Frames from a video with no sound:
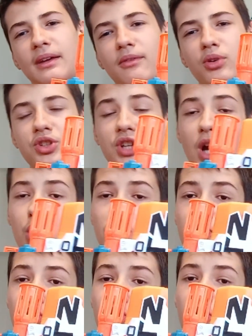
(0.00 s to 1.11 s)
watch out
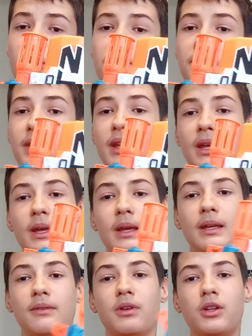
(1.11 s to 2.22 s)
for
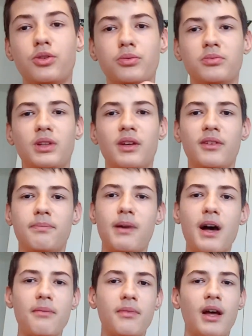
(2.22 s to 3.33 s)
when you leave it
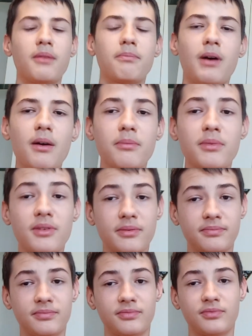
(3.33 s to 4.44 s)
unpumped
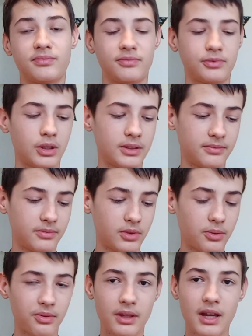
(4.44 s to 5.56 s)
for a
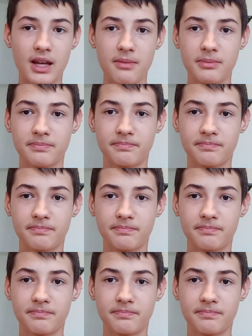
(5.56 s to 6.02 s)
long time,